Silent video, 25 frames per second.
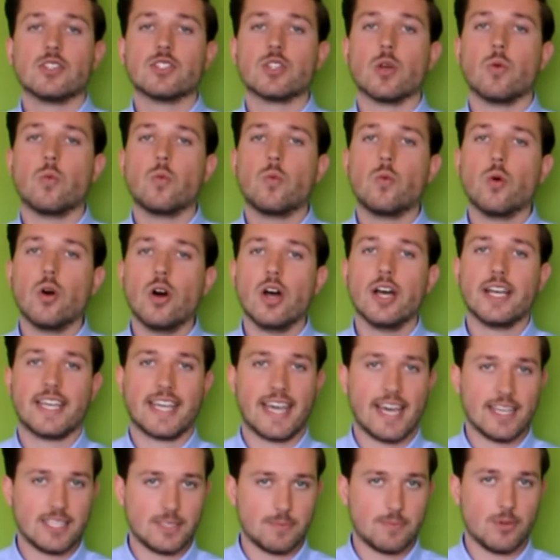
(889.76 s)
So what a
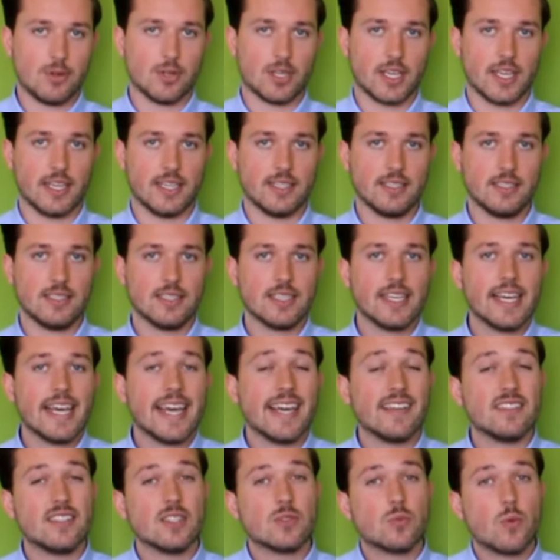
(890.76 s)
guest blog is
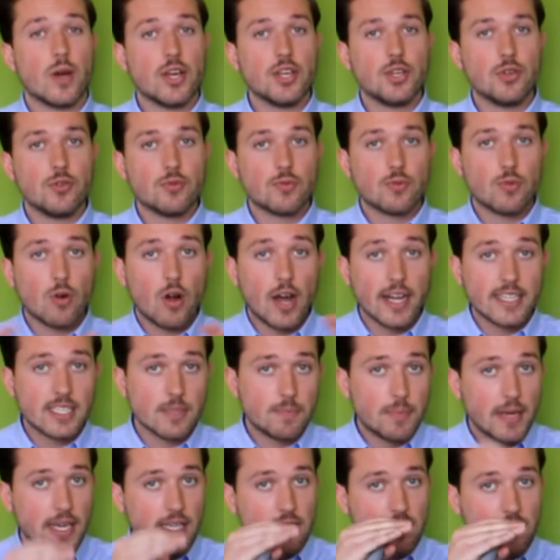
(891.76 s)
it's where you write
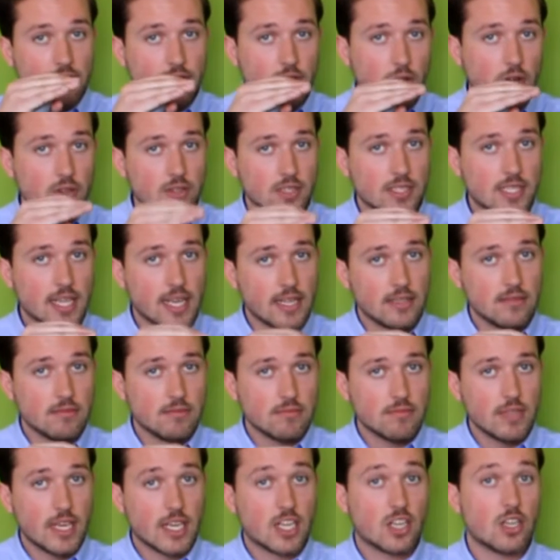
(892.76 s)
a piece of content.
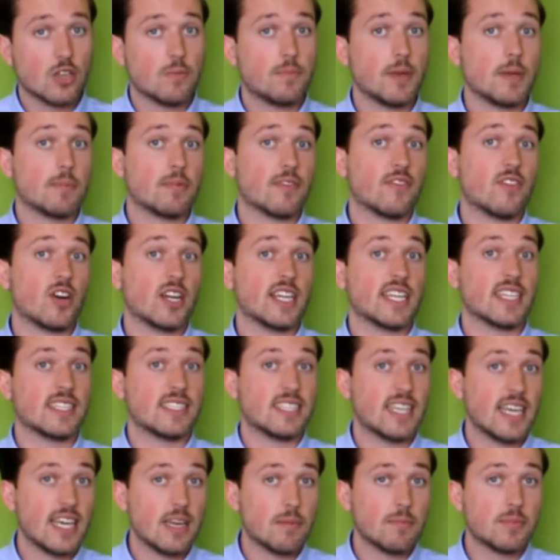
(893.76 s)
It could be providing
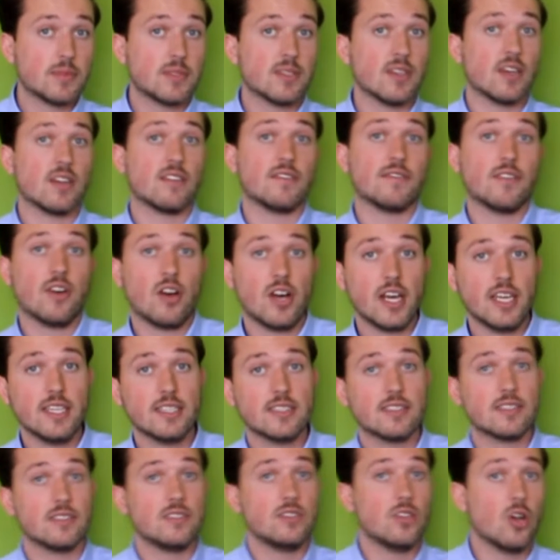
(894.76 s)
tips,
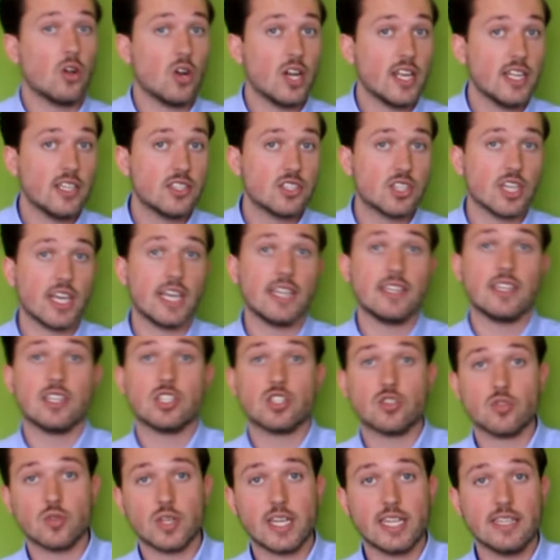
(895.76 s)
advice, knowledge,
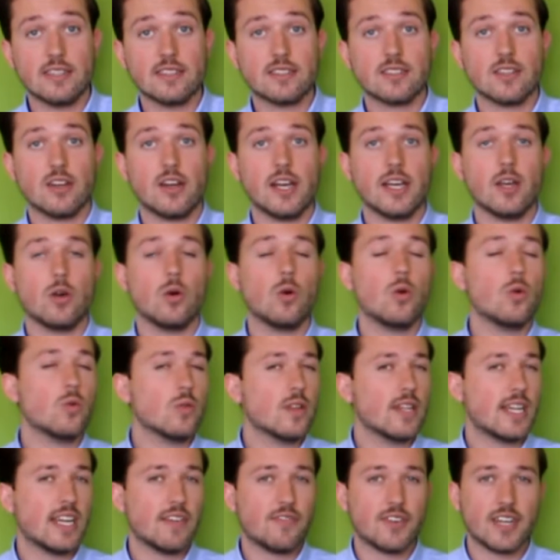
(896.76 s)
industry insight,
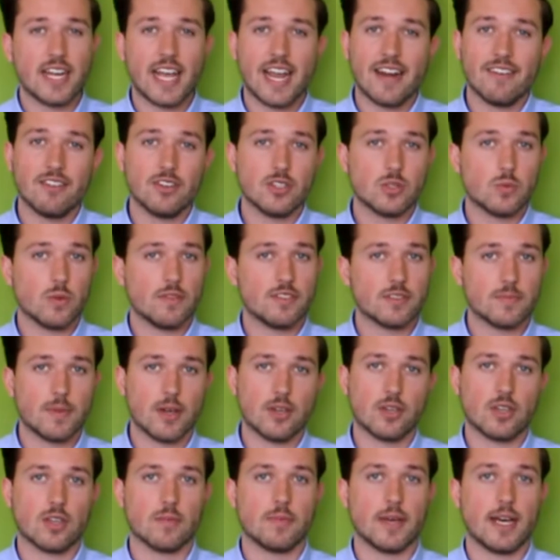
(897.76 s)
all the different areas we've
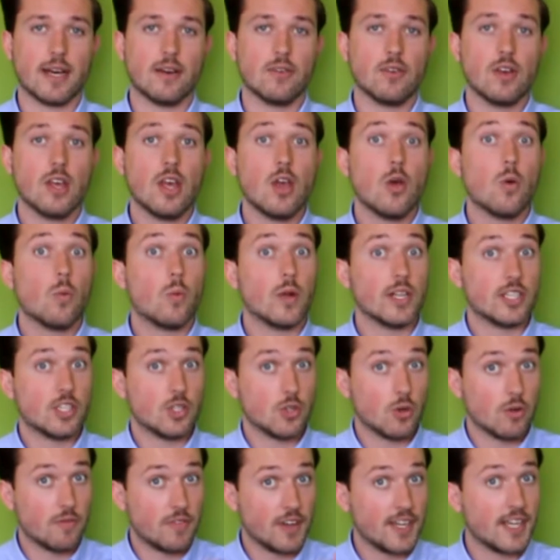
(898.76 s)
spoke about, which
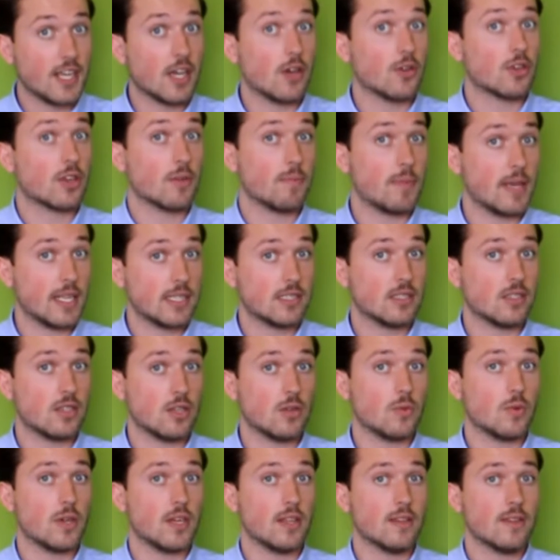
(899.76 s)
your video could be to
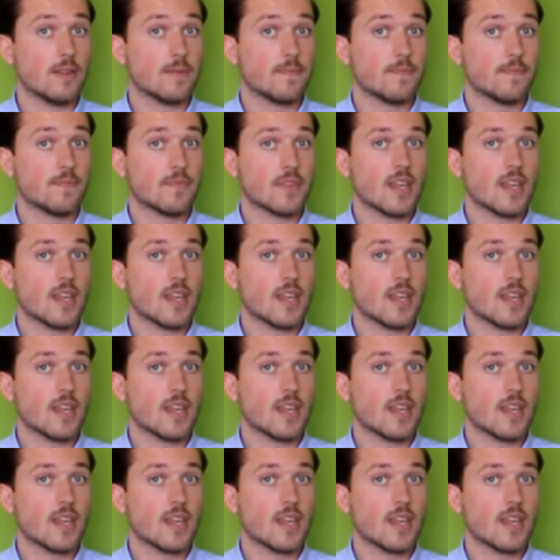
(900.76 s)
do with,